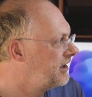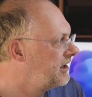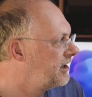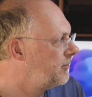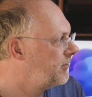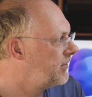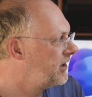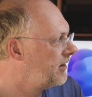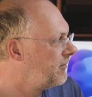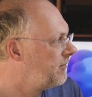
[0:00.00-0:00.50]

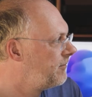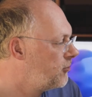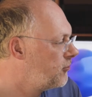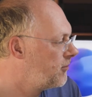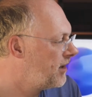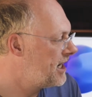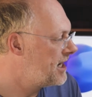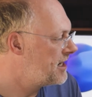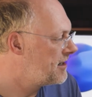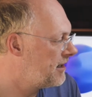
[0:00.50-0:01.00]
comes up.
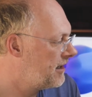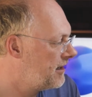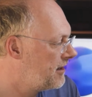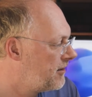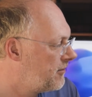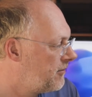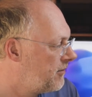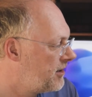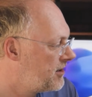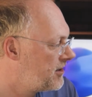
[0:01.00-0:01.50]
Great
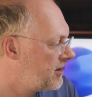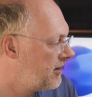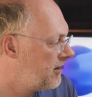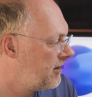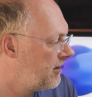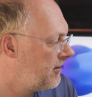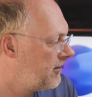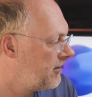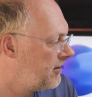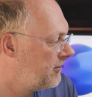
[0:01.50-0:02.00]
synth, which
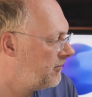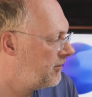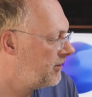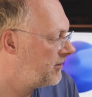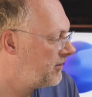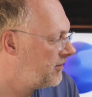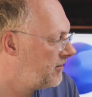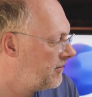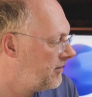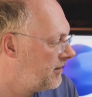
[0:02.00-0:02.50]
I
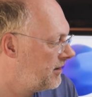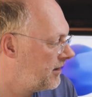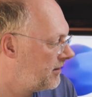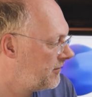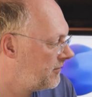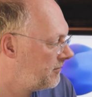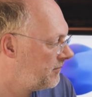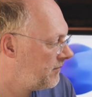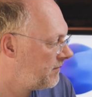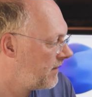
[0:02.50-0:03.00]
was,
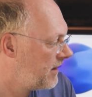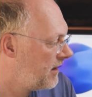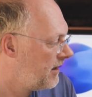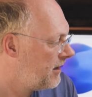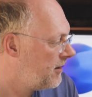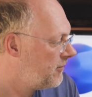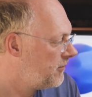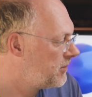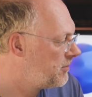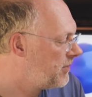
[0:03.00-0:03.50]

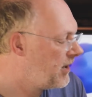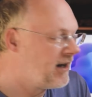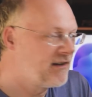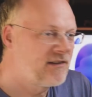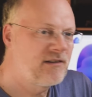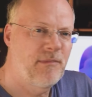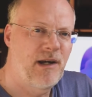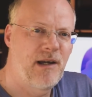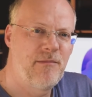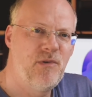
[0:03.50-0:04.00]
it's part
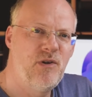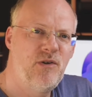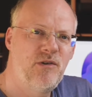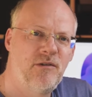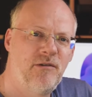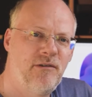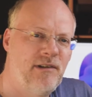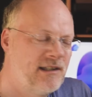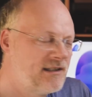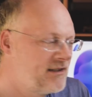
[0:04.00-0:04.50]
of my
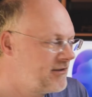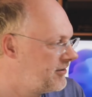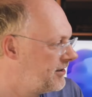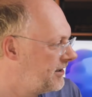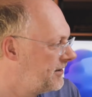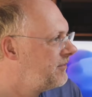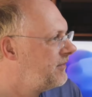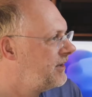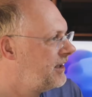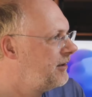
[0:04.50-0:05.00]
musical history.
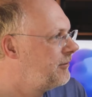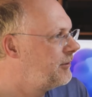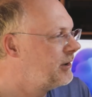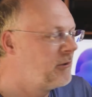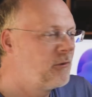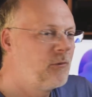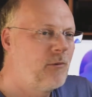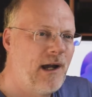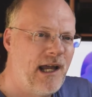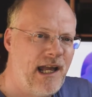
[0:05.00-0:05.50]
You were
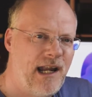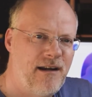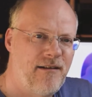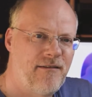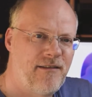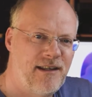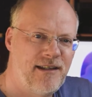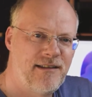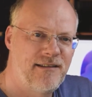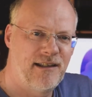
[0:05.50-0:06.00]
aware
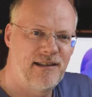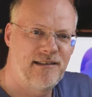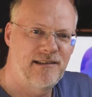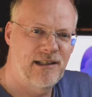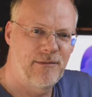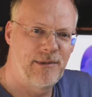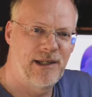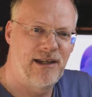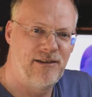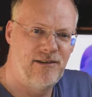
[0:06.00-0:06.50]
of these things
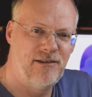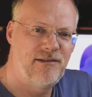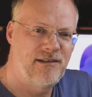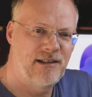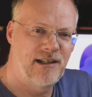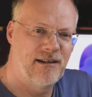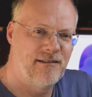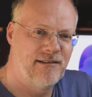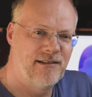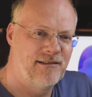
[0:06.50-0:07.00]
coming out, you used to
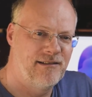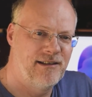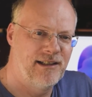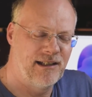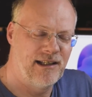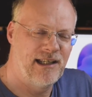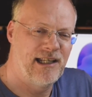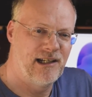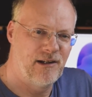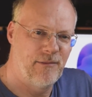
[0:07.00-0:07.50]
go and
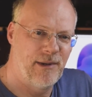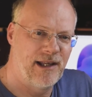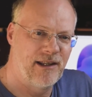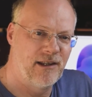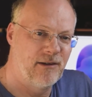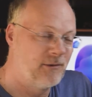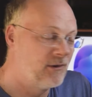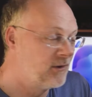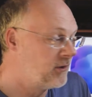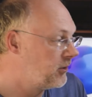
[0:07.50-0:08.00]
hear about
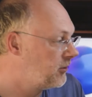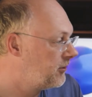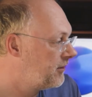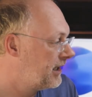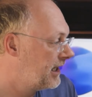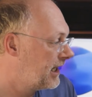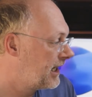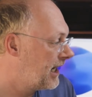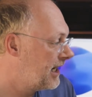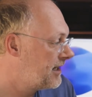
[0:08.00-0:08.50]
them. Or
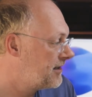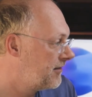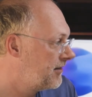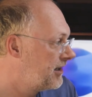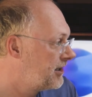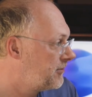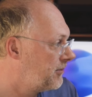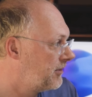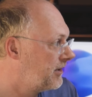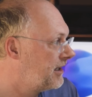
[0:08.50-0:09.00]
in the case of
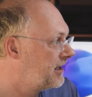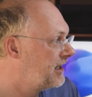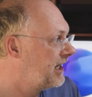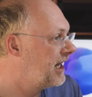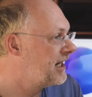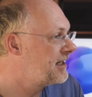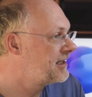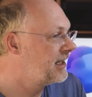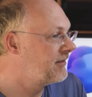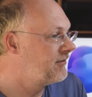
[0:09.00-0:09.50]
this one, the
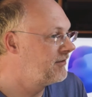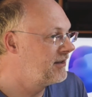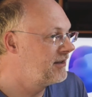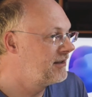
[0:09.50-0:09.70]
DX7,